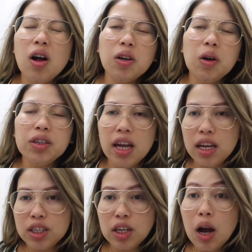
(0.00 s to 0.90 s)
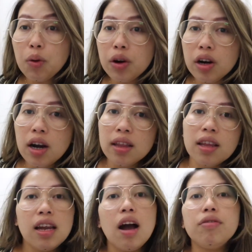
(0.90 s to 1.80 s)
I'll go take a shower, and
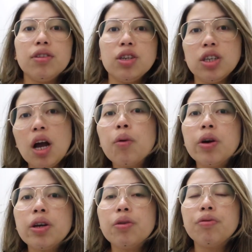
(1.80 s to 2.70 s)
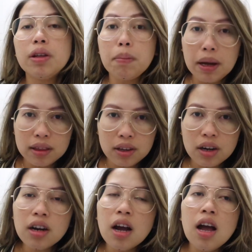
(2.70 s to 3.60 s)
then after shower, you feel
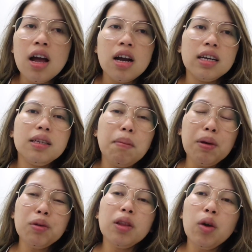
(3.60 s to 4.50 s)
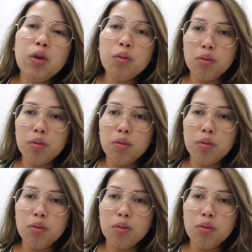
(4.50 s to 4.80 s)
better. Kasi meron daw yung,